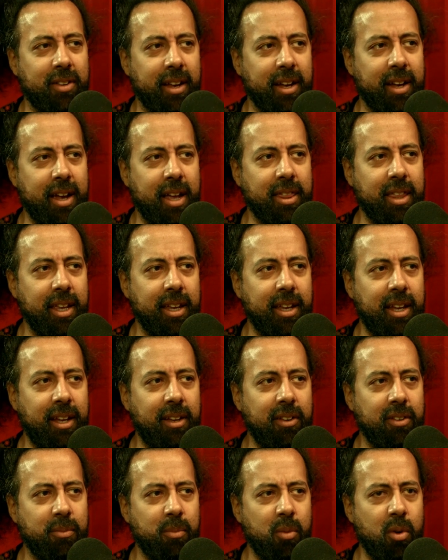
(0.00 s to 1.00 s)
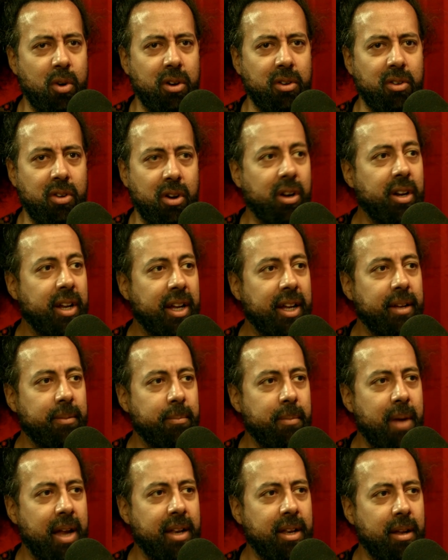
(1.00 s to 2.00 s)
Like, I think he's more dirty
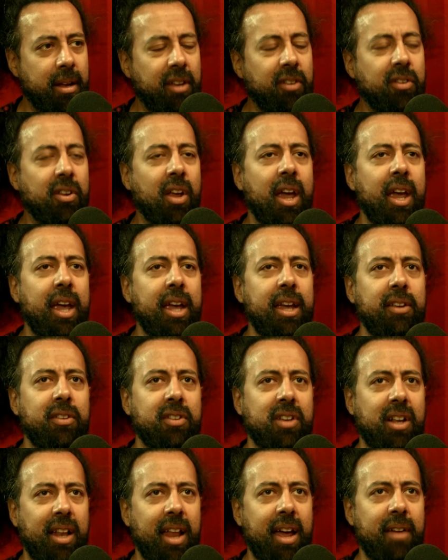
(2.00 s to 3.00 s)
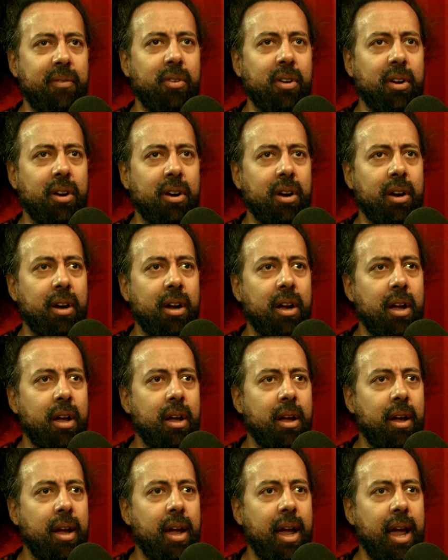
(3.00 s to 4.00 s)
minded. He's clever
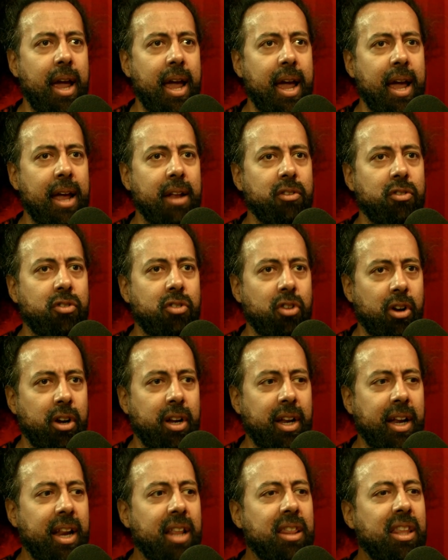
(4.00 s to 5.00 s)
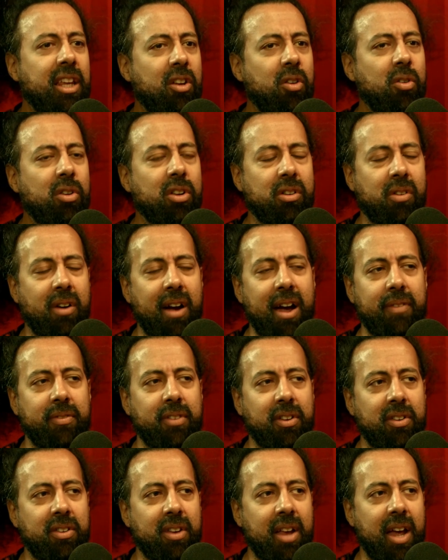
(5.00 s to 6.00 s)
and dirty, and I think you could
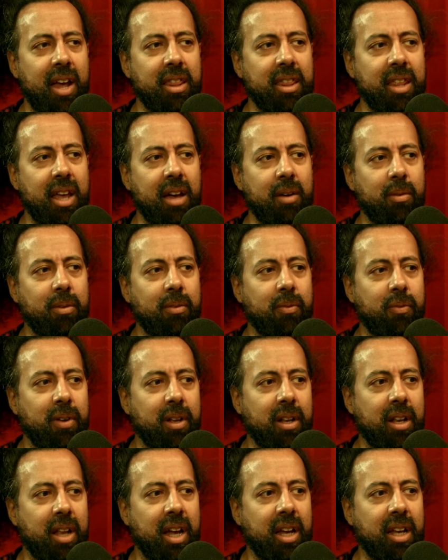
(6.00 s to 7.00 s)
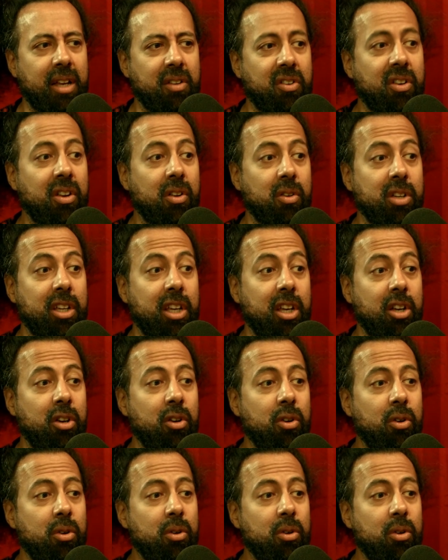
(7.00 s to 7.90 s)
craft a set that would feel like still you.